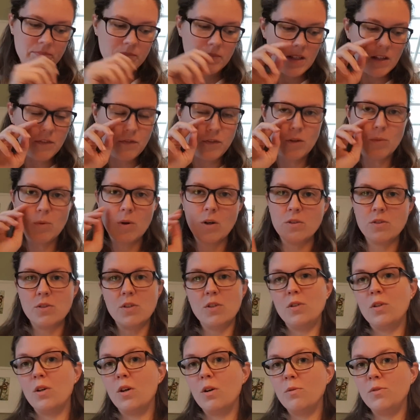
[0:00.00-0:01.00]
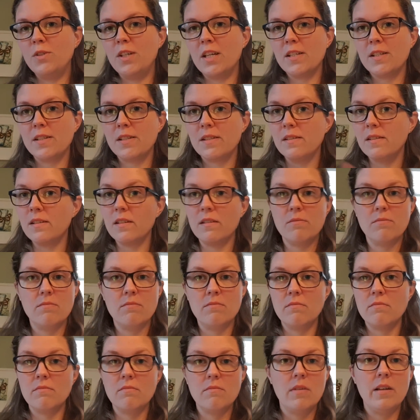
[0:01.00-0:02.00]
if you want to know, just
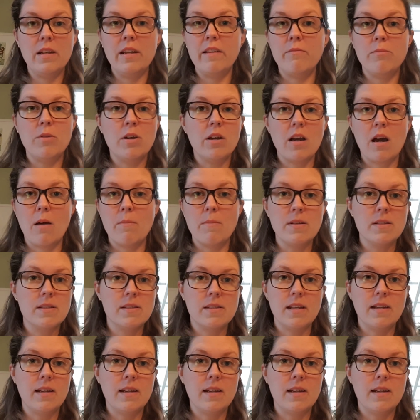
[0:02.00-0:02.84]
leave me a comment